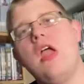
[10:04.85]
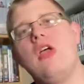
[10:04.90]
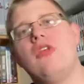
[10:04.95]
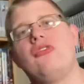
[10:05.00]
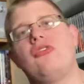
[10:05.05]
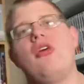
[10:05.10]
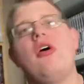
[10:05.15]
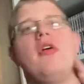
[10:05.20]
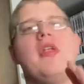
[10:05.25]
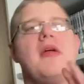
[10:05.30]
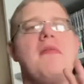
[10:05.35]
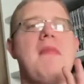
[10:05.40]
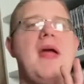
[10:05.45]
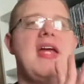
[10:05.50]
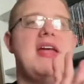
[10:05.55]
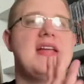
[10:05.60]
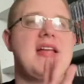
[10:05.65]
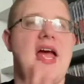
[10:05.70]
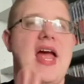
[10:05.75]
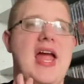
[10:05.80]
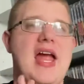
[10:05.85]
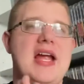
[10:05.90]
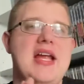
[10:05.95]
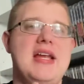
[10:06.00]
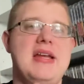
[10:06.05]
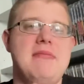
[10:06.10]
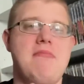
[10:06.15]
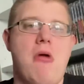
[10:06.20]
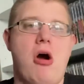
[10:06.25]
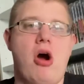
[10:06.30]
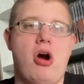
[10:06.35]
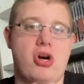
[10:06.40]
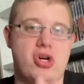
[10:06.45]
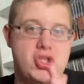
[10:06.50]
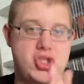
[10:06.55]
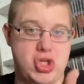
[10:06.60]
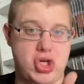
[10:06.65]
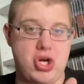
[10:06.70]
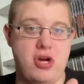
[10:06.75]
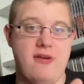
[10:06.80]
So they made a
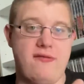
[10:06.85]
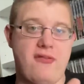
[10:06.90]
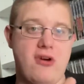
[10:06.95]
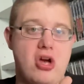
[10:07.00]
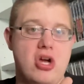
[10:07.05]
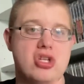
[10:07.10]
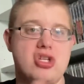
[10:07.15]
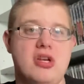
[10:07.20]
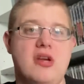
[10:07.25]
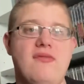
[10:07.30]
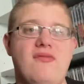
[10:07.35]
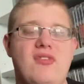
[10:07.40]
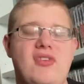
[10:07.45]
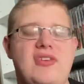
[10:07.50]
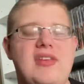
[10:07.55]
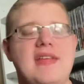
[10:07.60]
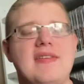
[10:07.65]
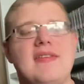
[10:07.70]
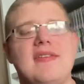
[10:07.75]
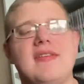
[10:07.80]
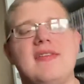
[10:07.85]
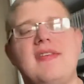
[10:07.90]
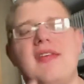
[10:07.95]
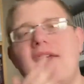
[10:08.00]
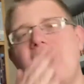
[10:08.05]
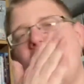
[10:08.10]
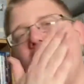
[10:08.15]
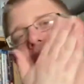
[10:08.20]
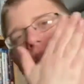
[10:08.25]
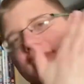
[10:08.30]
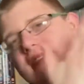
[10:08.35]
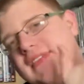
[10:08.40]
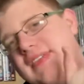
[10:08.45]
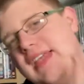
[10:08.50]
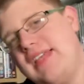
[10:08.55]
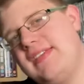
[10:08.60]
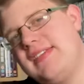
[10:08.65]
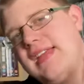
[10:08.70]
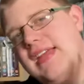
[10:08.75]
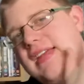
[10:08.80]
Mark II version for seasons
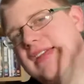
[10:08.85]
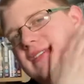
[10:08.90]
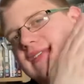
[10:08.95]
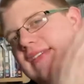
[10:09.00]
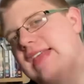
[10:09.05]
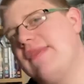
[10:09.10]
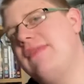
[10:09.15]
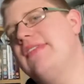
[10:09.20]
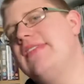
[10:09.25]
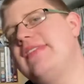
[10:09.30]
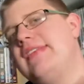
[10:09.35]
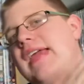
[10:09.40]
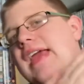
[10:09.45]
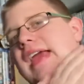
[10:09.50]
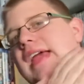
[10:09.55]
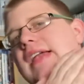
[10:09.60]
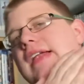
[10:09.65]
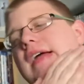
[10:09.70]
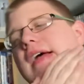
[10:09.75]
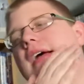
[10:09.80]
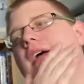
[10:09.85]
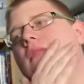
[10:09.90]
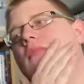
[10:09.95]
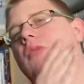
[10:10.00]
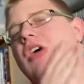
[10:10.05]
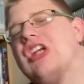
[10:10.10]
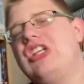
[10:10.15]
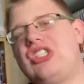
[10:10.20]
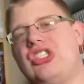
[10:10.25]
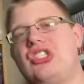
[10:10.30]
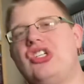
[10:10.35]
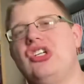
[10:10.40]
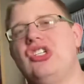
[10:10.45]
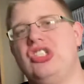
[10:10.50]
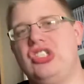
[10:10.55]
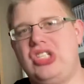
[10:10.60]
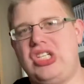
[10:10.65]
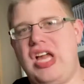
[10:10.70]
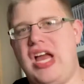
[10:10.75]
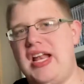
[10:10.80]
16, 17, which
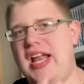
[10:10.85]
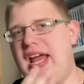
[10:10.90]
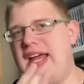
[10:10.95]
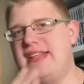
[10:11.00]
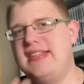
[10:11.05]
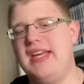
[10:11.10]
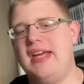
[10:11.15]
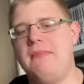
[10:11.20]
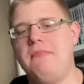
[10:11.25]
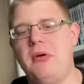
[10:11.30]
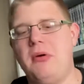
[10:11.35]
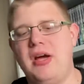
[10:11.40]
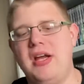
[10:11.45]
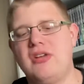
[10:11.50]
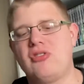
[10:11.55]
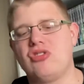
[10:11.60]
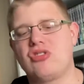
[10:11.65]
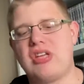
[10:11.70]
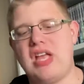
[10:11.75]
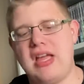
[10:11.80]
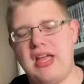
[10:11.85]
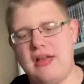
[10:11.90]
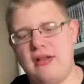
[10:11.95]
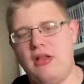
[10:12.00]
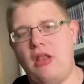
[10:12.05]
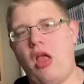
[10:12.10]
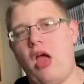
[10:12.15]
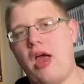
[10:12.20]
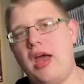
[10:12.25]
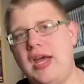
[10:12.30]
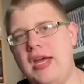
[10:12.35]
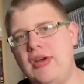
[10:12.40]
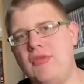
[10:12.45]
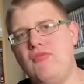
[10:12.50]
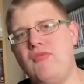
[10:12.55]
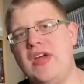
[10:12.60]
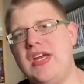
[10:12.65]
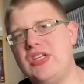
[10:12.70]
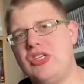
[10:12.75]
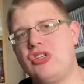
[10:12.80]
does an 18, but it does get like
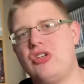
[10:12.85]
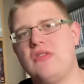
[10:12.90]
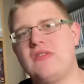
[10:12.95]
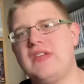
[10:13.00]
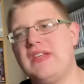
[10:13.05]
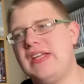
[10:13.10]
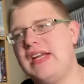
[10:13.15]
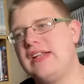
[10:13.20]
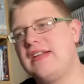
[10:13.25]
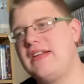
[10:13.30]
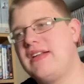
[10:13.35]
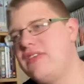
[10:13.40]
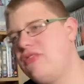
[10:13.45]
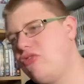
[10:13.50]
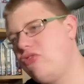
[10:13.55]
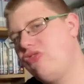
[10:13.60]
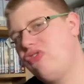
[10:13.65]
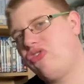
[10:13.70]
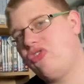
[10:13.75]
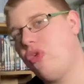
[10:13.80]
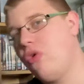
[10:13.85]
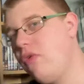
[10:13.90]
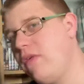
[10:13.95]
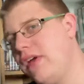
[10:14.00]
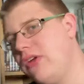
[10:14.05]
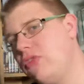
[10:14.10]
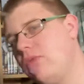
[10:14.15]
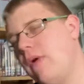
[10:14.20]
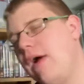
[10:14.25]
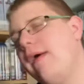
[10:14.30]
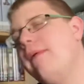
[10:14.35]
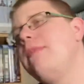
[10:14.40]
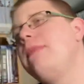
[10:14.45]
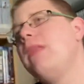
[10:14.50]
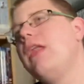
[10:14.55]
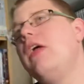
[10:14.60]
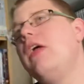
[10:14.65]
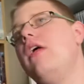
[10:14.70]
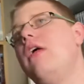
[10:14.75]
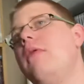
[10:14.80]
reintroduced in the end of this story as well.
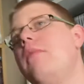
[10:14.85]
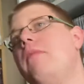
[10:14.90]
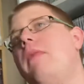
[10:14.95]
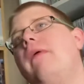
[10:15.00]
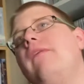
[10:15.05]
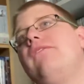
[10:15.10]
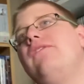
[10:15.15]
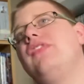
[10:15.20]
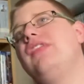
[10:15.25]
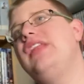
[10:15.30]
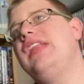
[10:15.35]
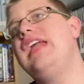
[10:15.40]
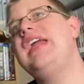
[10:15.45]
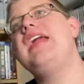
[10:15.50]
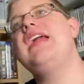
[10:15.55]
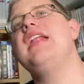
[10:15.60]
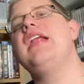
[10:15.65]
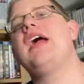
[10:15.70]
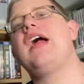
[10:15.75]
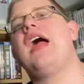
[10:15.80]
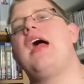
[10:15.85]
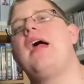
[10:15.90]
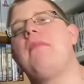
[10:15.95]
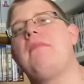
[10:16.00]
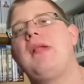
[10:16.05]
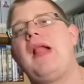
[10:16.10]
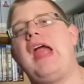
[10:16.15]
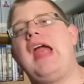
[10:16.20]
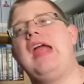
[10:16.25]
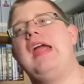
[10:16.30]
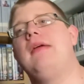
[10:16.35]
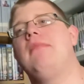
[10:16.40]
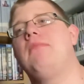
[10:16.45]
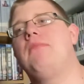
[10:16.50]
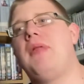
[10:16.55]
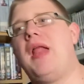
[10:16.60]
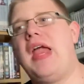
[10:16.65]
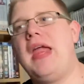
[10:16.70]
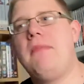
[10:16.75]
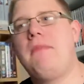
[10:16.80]
But for Leela,
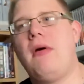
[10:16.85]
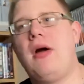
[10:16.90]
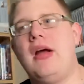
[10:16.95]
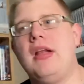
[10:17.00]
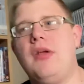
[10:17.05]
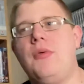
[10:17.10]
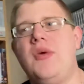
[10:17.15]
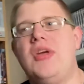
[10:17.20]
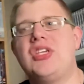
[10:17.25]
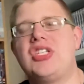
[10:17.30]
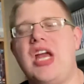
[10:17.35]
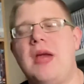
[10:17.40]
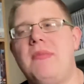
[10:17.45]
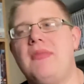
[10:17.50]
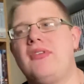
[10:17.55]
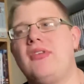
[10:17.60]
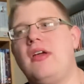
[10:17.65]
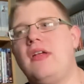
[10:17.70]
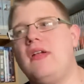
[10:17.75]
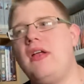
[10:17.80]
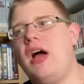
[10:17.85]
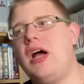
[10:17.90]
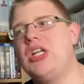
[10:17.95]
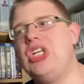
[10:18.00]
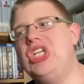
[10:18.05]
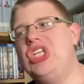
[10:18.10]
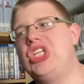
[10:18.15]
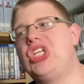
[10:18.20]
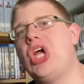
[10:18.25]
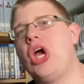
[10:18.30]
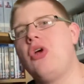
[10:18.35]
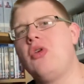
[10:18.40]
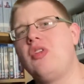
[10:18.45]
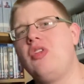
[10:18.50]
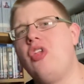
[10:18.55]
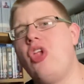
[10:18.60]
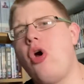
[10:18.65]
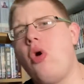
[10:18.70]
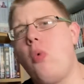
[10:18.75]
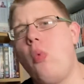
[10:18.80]
playing by Louise Jameson, I don't
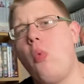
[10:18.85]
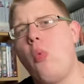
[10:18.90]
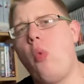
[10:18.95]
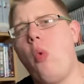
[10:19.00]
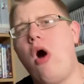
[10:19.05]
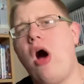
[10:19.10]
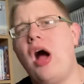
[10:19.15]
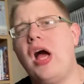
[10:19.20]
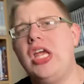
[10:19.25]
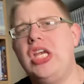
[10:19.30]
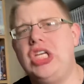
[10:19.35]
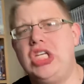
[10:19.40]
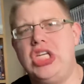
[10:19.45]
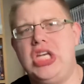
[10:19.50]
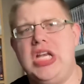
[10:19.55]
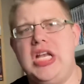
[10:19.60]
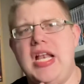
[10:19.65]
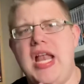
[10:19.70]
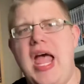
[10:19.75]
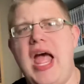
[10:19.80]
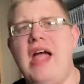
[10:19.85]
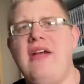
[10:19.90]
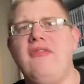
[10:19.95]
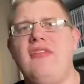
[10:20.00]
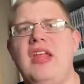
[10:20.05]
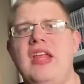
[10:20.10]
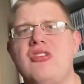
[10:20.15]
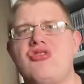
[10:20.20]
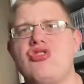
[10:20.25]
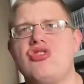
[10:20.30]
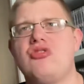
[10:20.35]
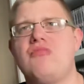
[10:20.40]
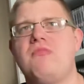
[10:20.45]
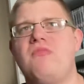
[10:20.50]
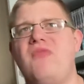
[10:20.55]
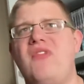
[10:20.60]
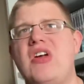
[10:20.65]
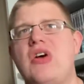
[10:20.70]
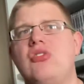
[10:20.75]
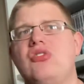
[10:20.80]
know why she left. It just
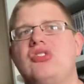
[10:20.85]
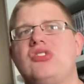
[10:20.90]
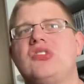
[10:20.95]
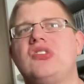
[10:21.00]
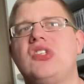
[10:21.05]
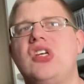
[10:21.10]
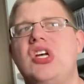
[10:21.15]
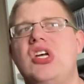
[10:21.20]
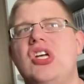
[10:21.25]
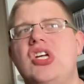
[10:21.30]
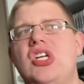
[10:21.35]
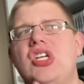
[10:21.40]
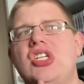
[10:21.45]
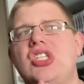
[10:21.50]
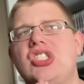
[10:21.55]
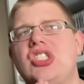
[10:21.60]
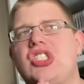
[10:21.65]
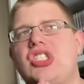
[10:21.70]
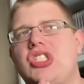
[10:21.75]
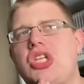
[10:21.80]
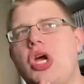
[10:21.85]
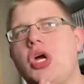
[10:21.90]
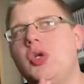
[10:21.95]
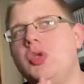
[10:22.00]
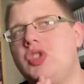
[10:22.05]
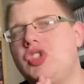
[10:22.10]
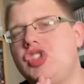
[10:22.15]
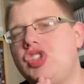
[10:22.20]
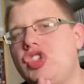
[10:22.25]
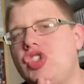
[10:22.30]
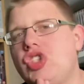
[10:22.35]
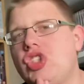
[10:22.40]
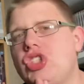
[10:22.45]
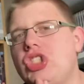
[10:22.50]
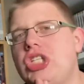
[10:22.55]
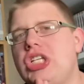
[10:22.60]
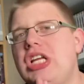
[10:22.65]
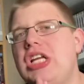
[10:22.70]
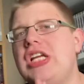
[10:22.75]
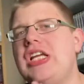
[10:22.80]
feels so
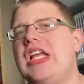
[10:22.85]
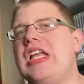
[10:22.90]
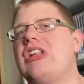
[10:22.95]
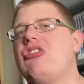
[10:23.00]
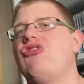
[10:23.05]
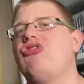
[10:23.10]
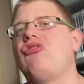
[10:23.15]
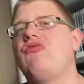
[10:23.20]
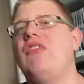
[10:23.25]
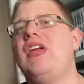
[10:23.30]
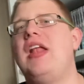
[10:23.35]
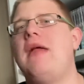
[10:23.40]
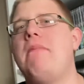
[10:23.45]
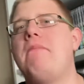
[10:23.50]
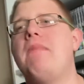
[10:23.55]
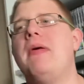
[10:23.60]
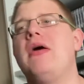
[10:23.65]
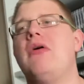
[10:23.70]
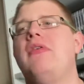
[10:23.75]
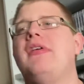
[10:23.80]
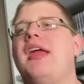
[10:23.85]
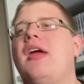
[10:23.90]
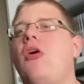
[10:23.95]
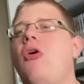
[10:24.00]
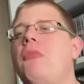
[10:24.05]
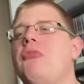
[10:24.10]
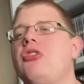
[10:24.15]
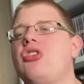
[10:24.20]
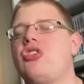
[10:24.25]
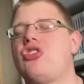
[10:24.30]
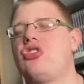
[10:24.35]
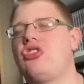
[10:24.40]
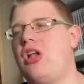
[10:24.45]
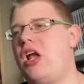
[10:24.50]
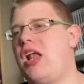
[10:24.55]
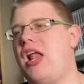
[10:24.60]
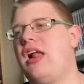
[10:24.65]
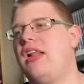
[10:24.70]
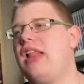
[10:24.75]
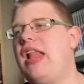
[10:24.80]
suddenly. It doesn't really build it up. It's just
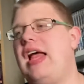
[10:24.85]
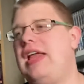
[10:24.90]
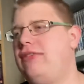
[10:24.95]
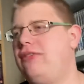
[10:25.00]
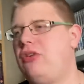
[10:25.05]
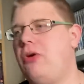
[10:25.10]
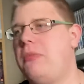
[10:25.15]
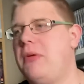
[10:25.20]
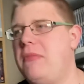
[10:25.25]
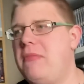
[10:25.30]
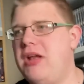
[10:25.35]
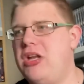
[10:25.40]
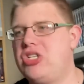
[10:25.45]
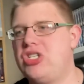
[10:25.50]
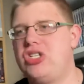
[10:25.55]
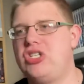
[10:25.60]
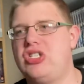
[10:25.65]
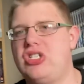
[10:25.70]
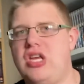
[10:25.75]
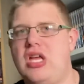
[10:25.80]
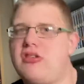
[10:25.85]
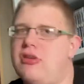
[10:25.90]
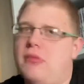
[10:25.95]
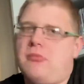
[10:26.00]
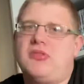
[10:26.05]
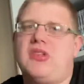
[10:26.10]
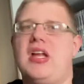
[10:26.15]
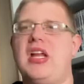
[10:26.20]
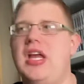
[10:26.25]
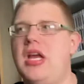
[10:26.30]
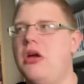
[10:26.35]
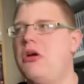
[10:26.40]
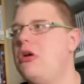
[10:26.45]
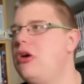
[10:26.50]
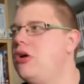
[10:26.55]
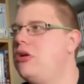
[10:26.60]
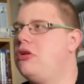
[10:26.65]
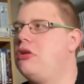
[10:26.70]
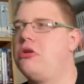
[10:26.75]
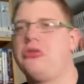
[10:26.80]
like that last couple of minutes, she just says, "I'm staying here."
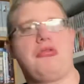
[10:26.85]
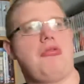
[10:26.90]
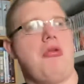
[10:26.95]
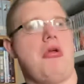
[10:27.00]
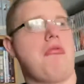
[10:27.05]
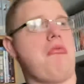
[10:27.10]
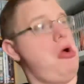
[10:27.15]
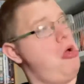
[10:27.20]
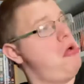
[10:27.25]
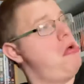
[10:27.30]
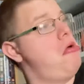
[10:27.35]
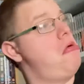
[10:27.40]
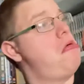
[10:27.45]
They're just like, "What?